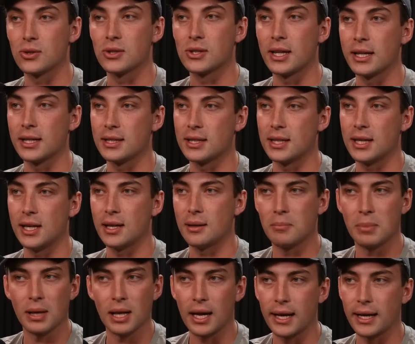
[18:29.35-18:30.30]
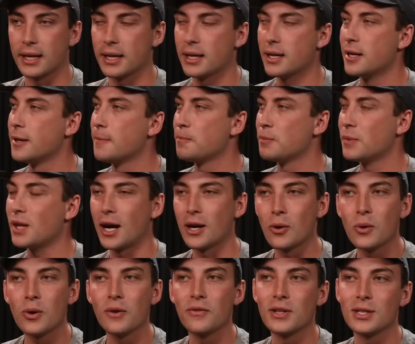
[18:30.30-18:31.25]
Sunny T, and be like, I
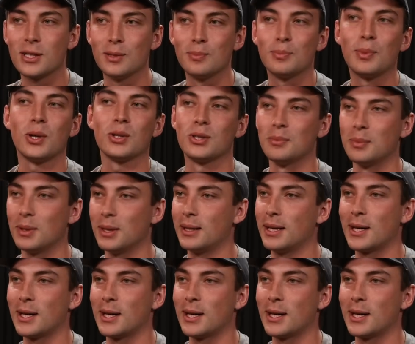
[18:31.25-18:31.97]
don't know if this is possible.